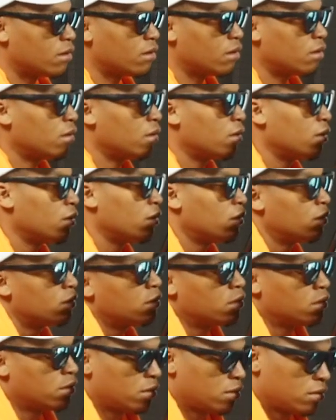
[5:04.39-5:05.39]

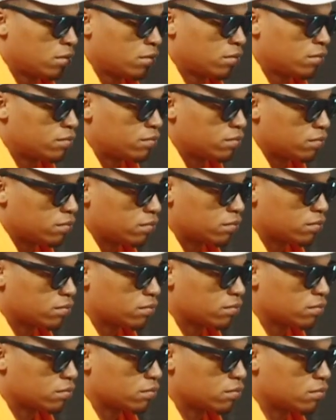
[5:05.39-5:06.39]

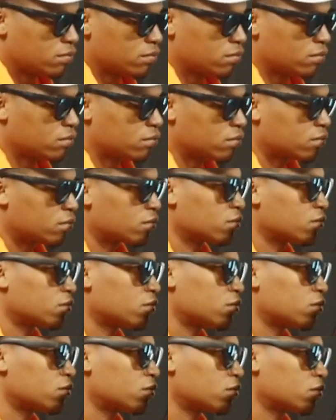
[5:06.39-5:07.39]

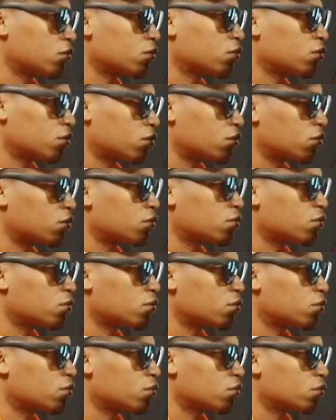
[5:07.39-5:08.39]

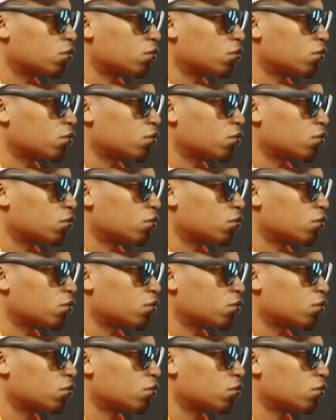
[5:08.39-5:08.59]
The person shown says nothing.